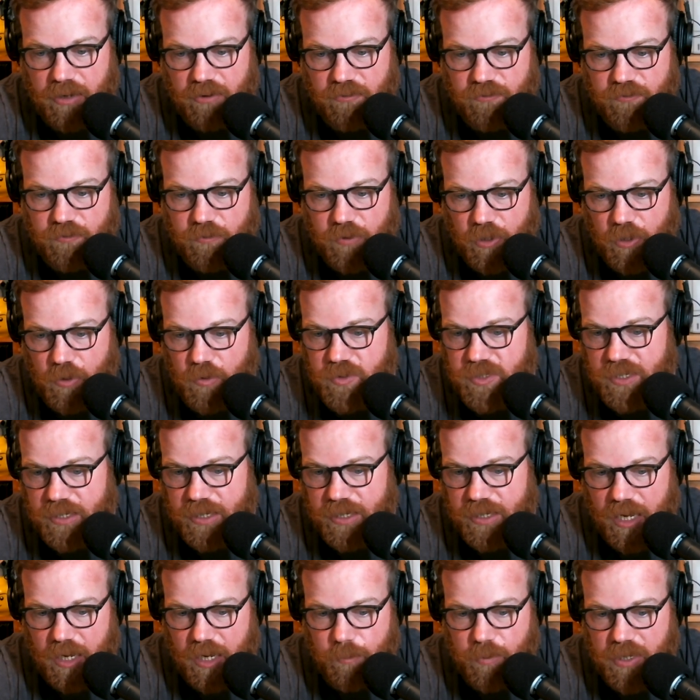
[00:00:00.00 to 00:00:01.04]
if using
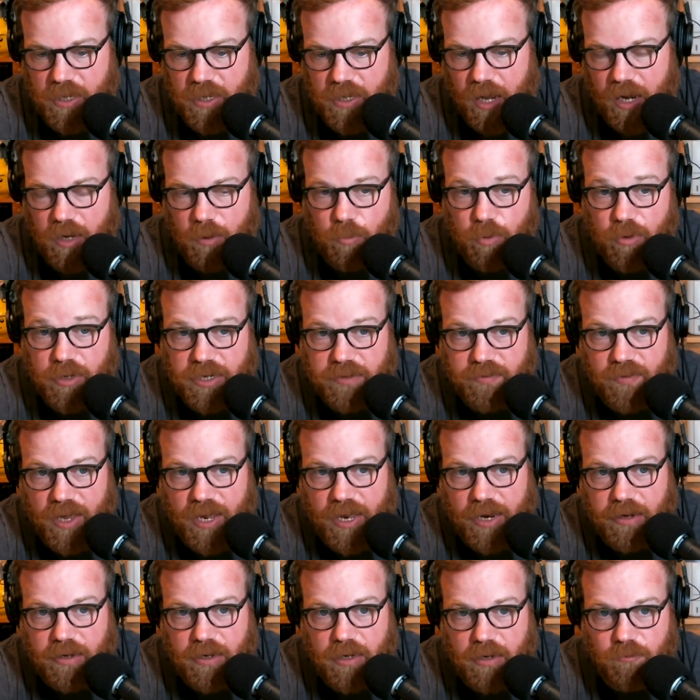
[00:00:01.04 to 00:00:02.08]
an API to bring
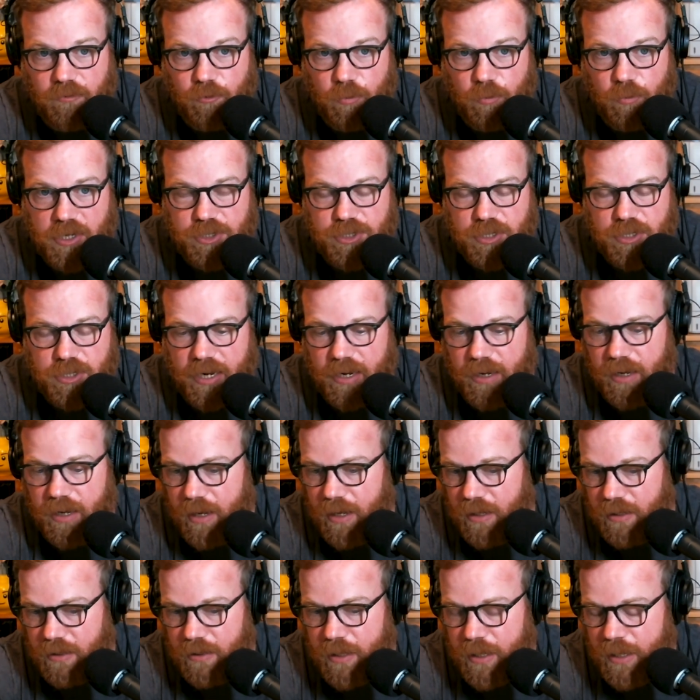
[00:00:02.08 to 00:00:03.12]
that information and,
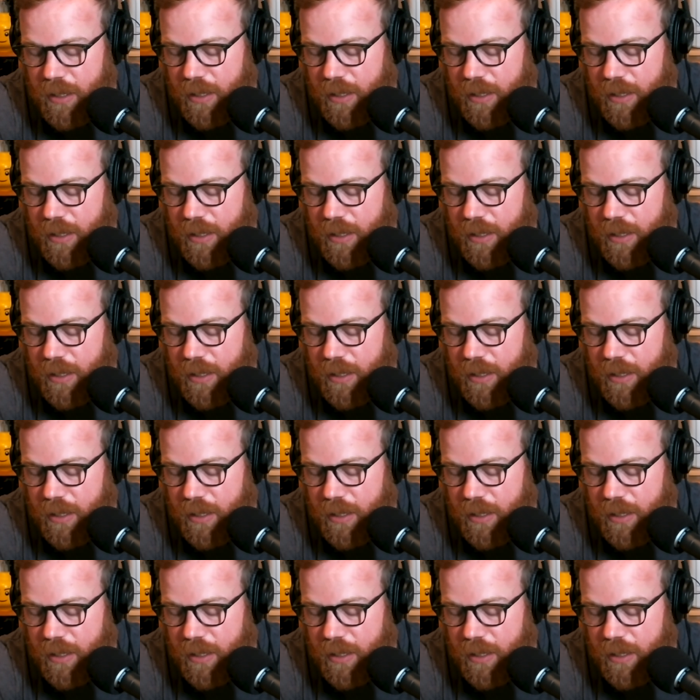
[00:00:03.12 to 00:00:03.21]
and